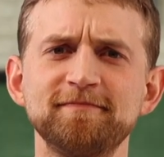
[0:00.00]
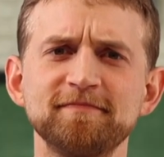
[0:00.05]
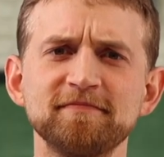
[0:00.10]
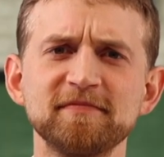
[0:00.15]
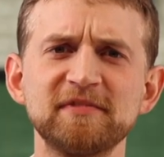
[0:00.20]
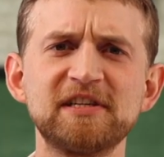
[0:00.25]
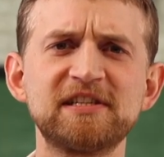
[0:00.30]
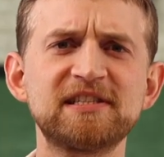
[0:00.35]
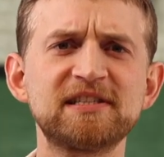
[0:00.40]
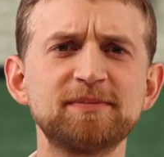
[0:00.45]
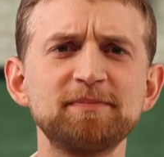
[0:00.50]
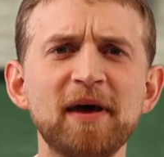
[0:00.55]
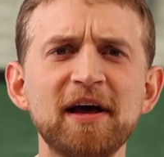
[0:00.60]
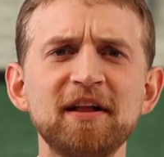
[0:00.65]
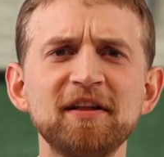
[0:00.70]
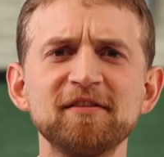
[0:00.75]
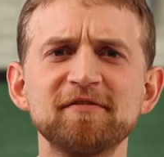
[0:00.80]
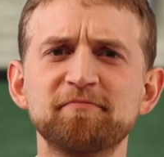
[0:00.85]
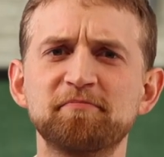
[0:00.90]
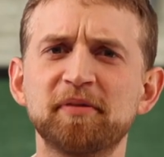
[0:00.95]
the
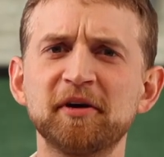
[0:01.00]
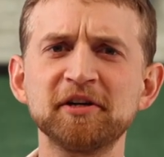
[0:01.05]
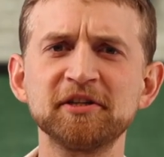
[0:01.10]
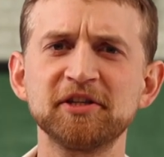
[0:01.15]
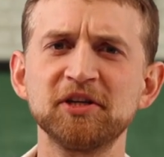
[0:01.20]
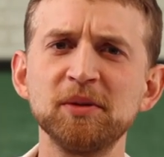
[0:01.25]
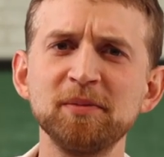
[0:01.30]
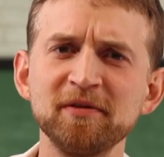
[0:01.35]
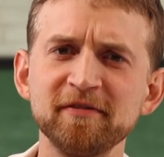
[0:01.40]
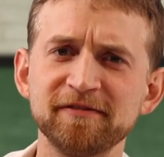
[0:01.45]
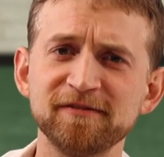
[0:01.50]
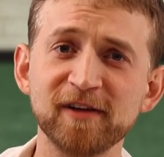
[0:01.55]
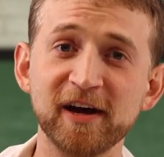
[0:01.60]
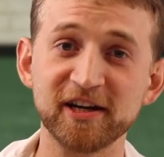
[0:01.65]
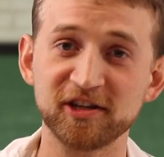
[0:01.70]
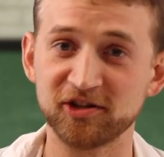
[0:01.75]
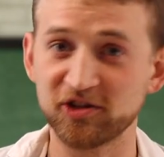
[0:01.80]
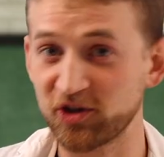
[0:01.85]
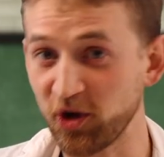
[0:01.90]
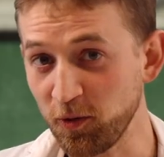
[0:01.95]
smell of burnt human
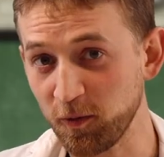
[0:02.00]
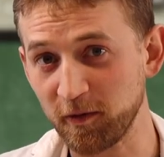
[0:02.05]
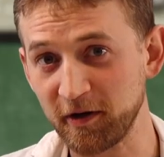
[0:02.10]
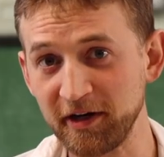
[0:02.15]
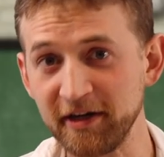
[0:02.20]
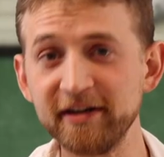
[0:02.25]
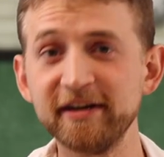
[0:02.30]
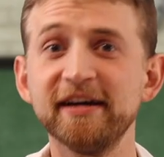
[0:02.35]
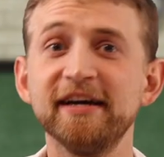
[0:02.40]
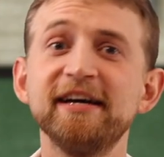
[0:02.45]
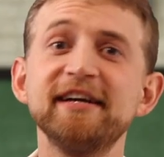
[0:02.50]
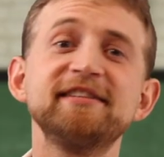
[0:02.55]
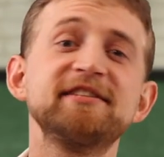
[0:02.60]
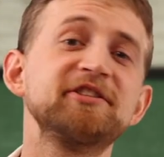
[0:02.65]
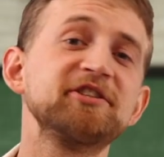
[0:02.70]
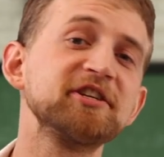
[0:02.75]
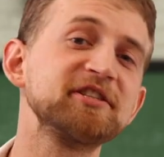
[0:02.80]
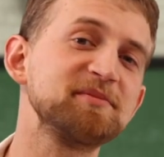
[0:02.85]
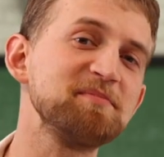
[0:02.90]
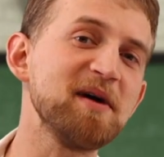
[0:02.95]
flesh. Don't worry, it's
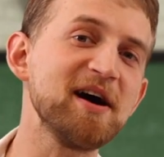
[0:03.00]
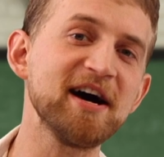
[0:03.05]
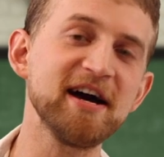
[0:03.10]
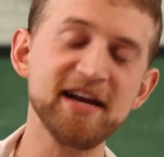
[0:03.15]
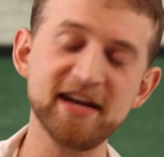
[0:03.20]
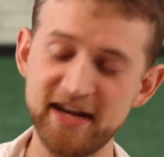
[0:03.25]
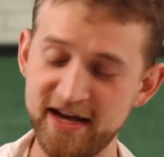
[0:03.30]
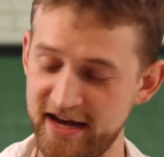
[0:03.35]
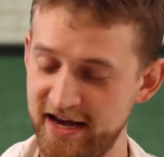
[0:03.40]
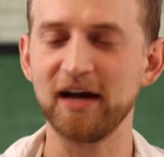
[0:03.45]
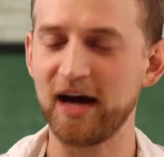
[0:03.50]
just mine.